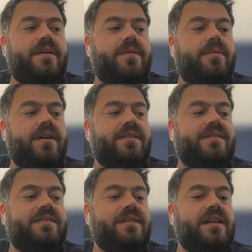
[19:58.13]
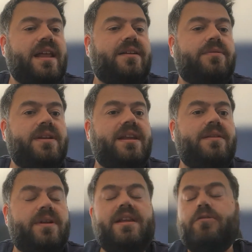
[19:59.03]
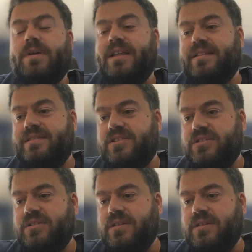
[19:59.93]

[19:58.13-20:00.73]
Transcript: was like really a bad decision.